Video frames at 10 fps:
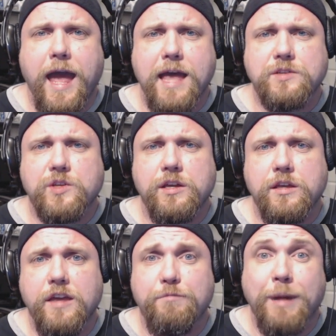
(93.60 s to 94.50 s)

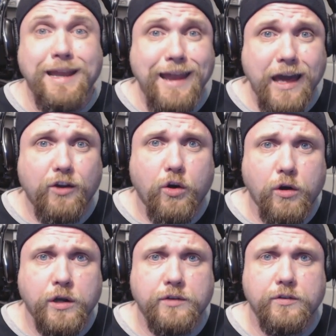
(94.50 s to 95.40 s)
asking if my neck
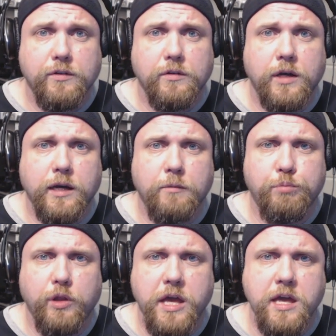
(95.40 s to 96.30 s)
hurt uh,
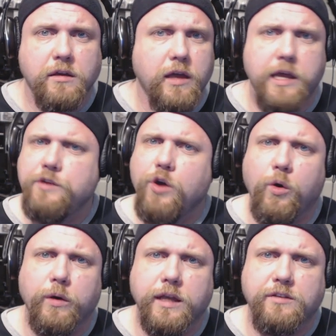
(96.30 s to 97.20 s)
playing. And
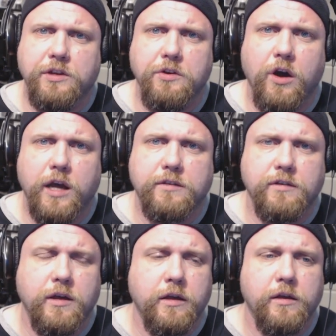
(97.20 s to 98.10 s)
no, it did not.
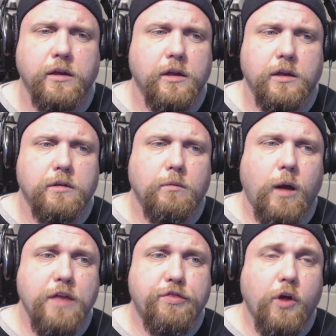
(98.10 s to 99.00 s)
Uh,
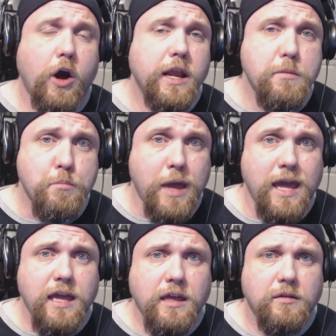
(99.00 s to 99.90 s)
I thought it
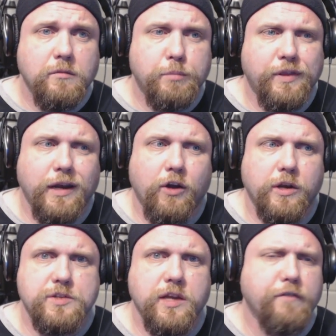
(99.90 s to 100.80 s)
may, but then I
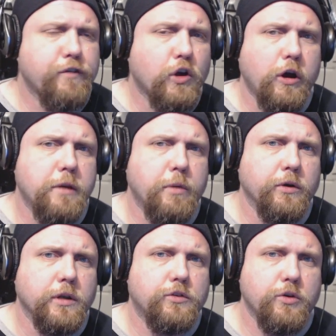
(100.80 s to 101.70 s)
honestly, I forgot
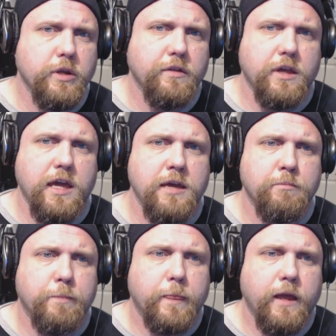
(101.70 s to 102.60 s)
about it during the
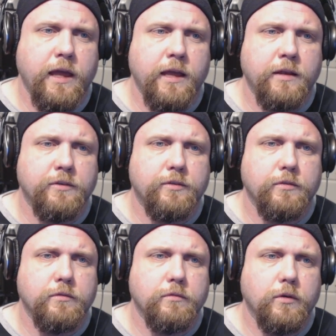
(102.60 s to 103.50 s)
game. And
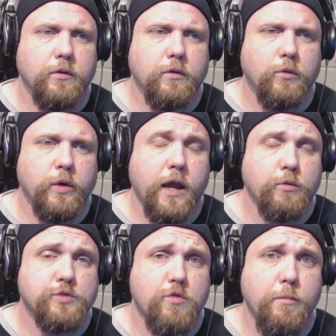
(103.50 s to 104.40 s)
when I
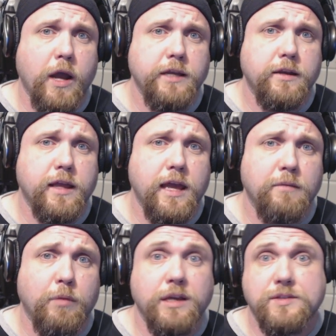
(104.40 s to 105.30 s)
was reminded
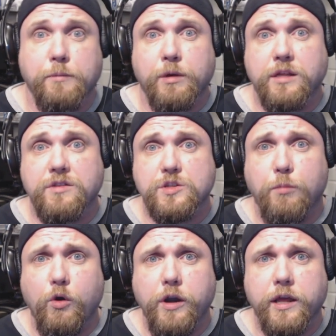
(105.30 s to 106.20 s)
again by somebody this
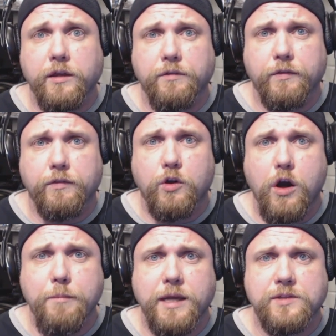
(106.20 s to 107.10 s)
morning in
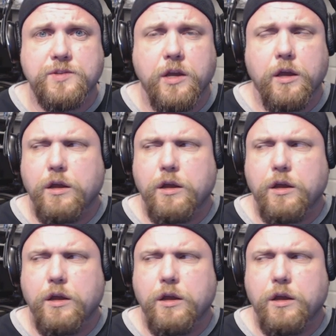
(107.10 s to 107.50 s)
comments,